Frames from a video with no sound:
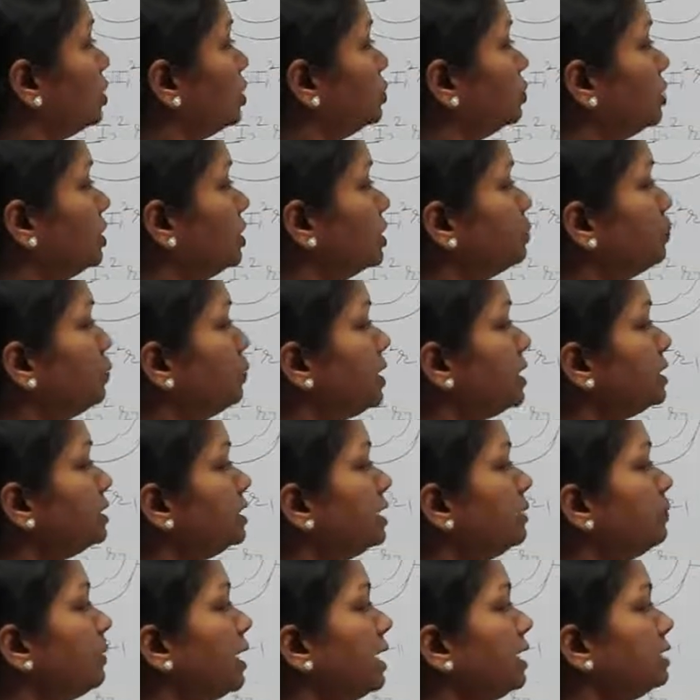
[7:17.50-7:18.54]
So it is
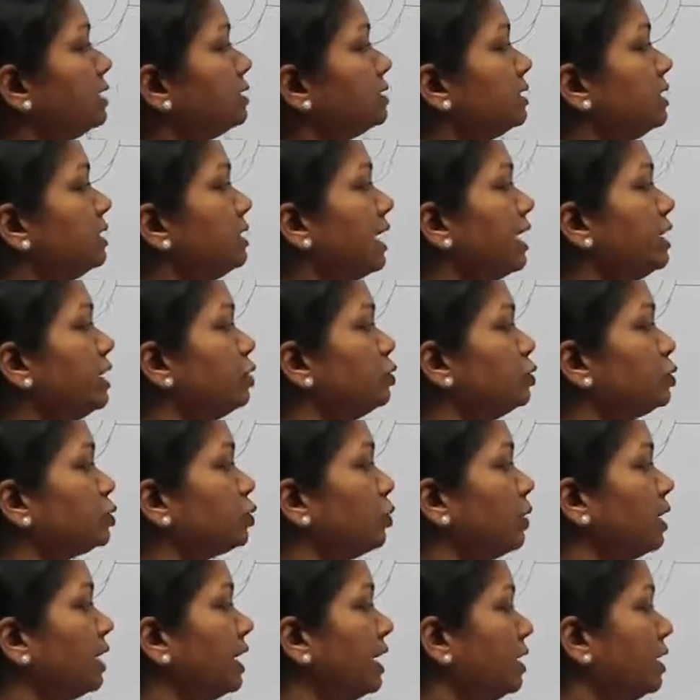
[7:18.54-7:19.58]
Pg minus 3I2
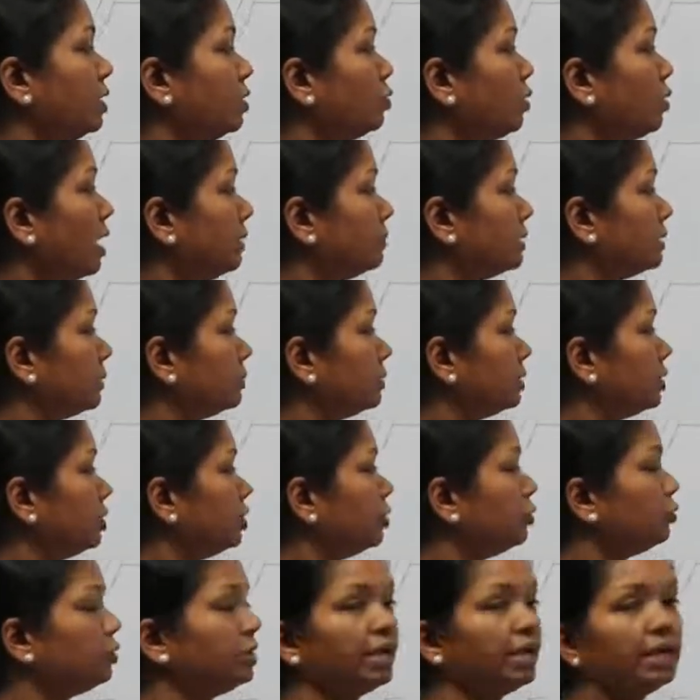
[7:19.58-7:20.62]
square R2. I am
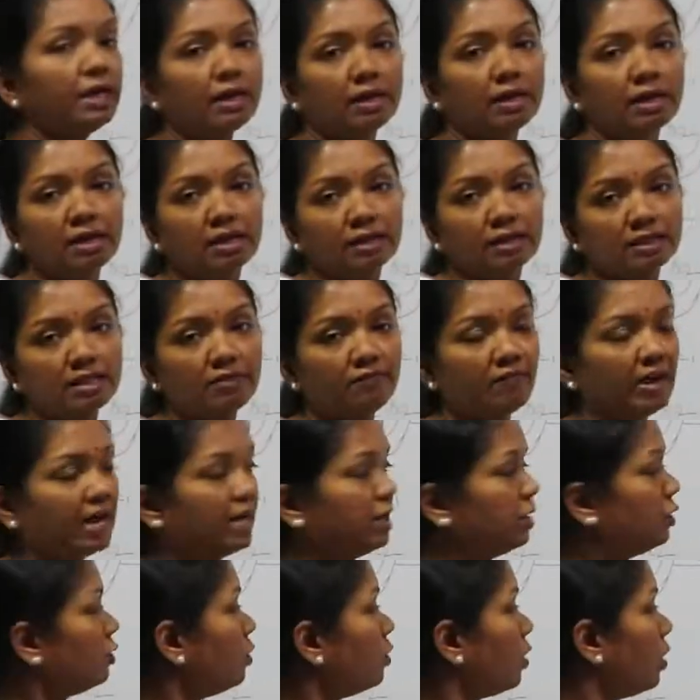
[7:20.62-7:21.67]
substituting the
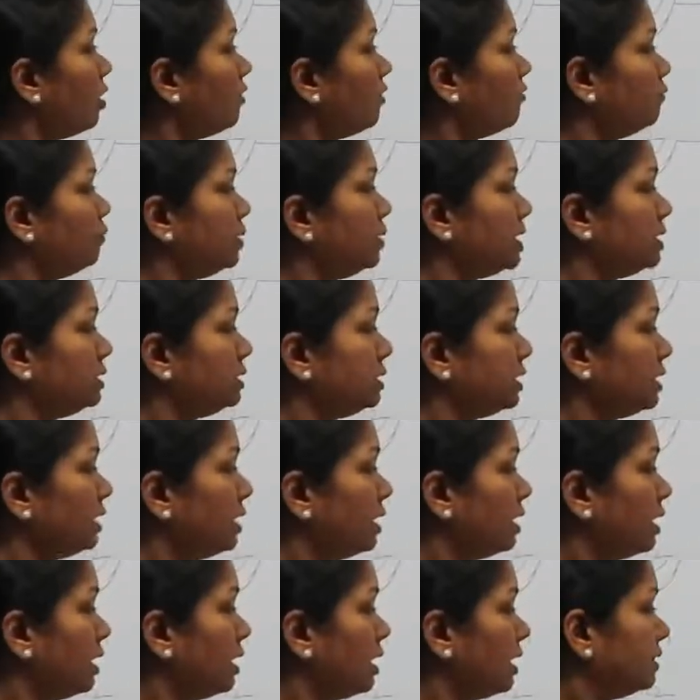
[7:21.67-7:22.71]
value of
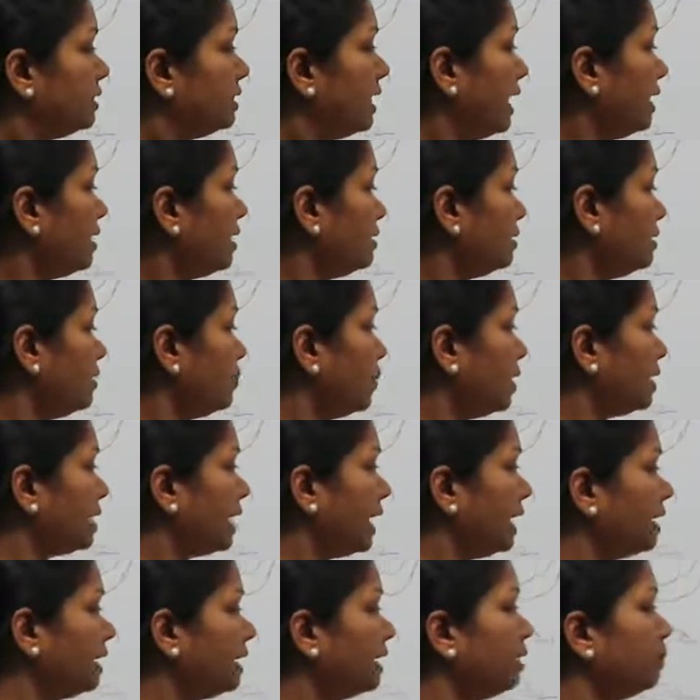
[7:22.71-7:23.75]
Pg, then the
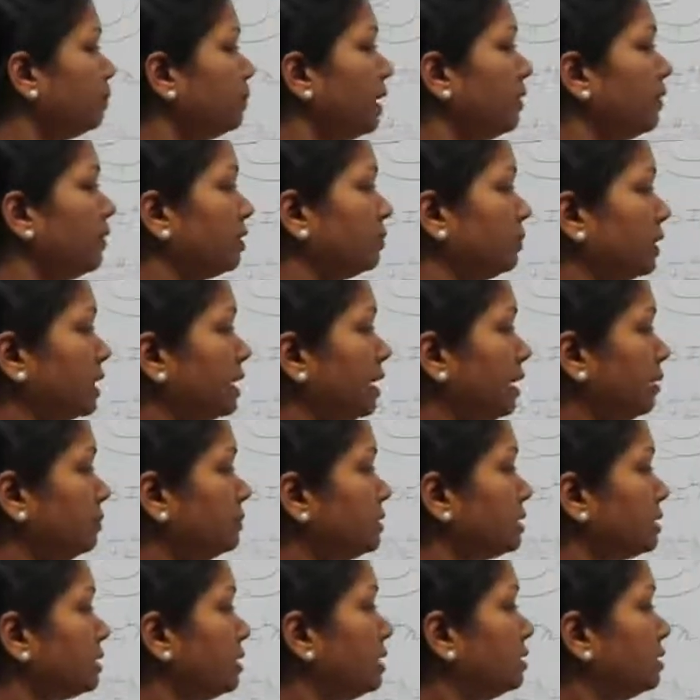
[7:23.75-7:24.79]
mechanical power
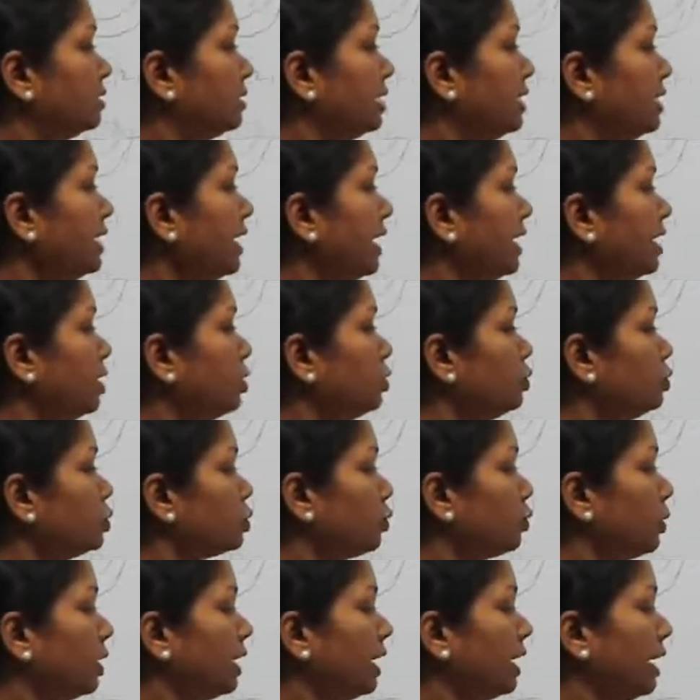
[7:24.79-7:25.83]
becomes 3I2
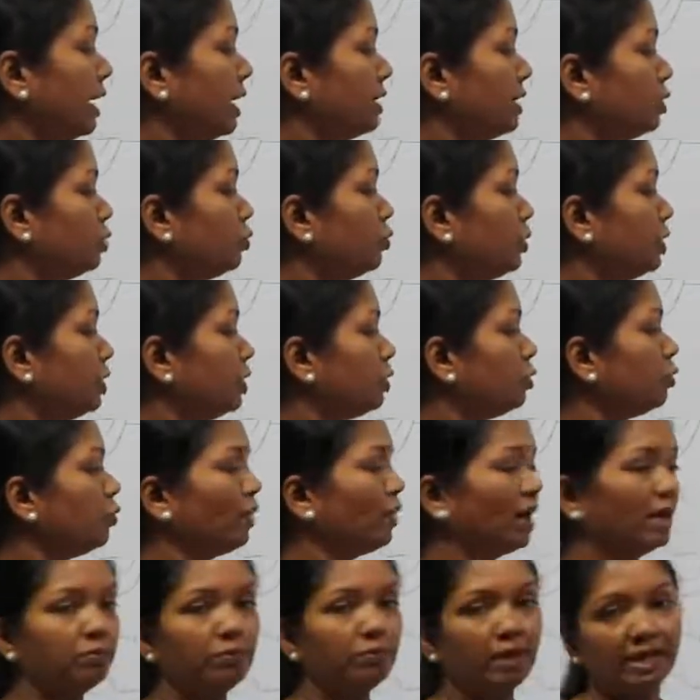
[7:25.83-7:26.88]
square R2 into
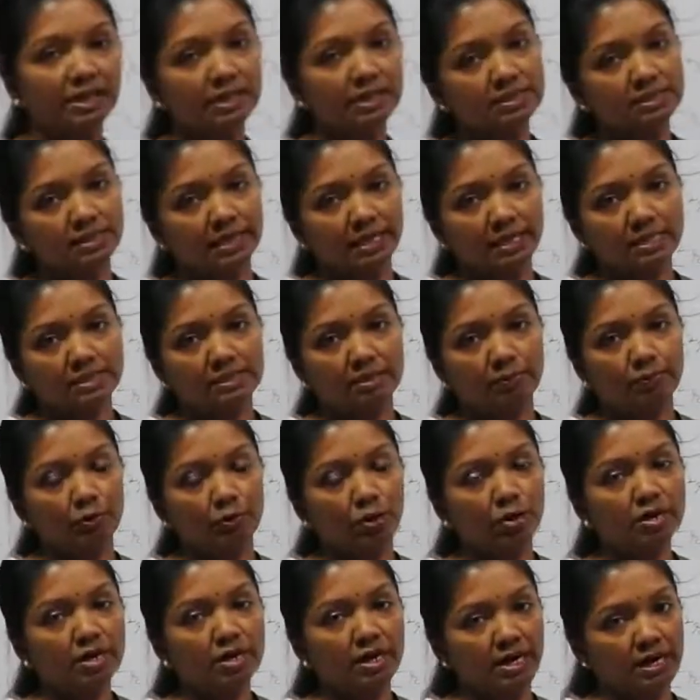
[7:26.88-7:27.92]
1 minus S
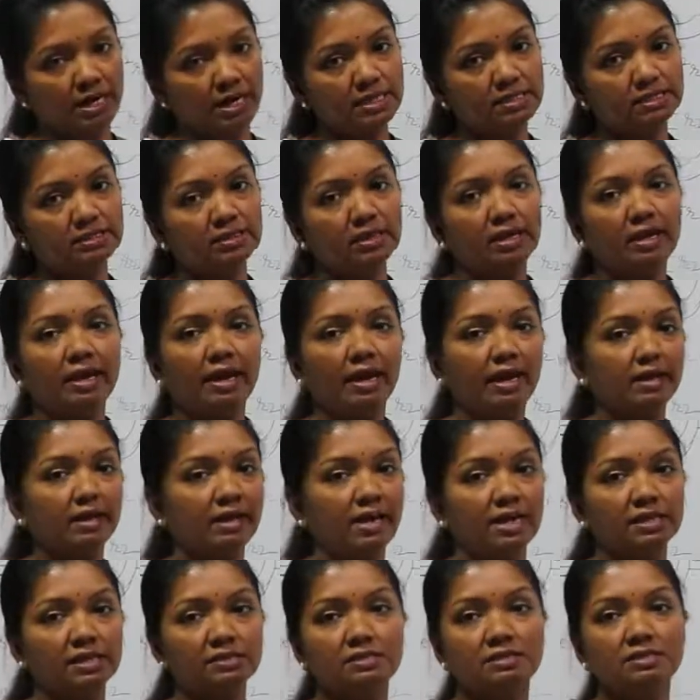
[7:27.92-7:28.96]
upon S, and
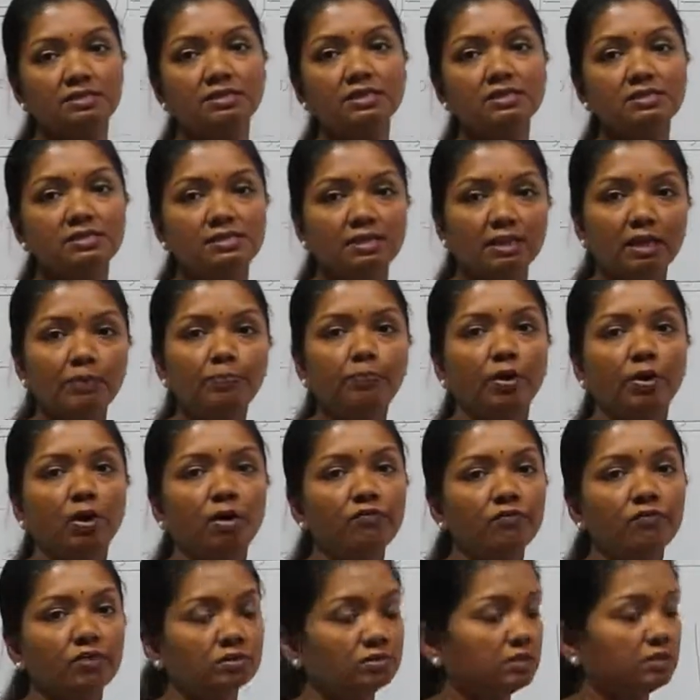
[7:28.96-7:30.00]
S is the slip
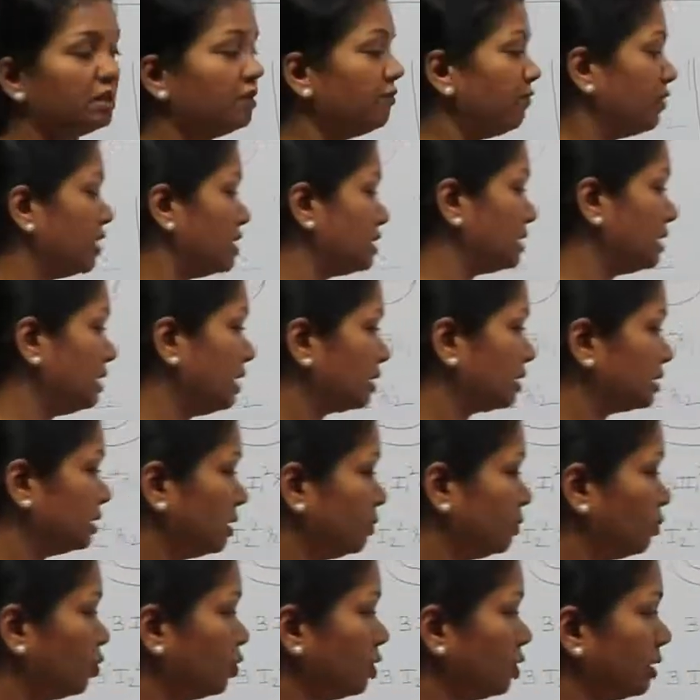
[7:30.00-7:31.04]
of three-phase
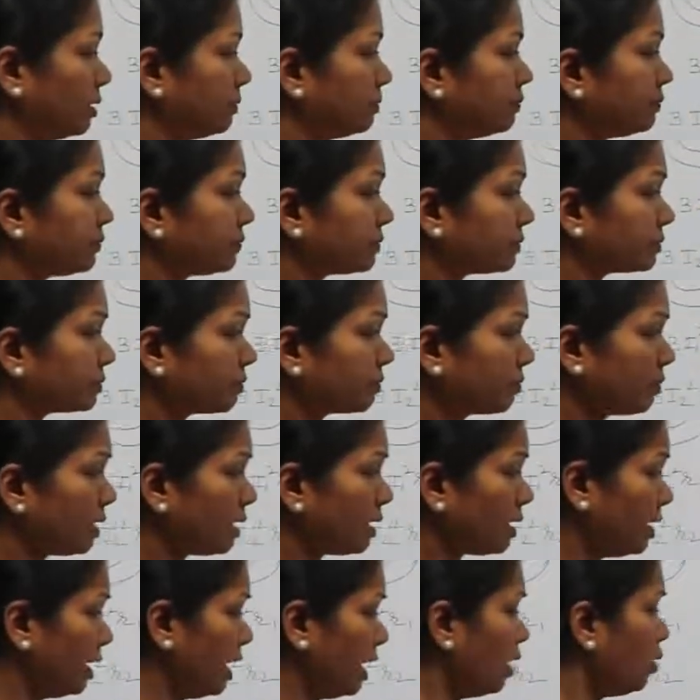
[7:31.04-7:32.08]
induction motor.
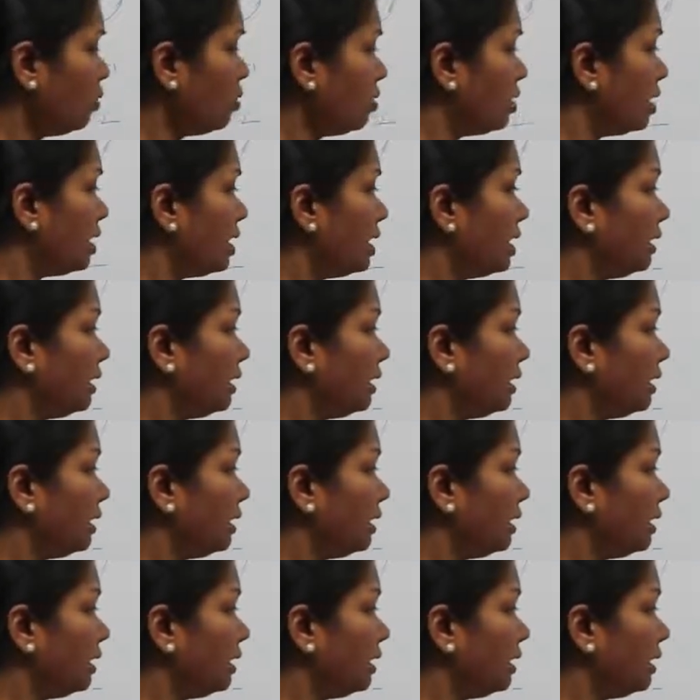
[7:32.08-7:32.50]
Now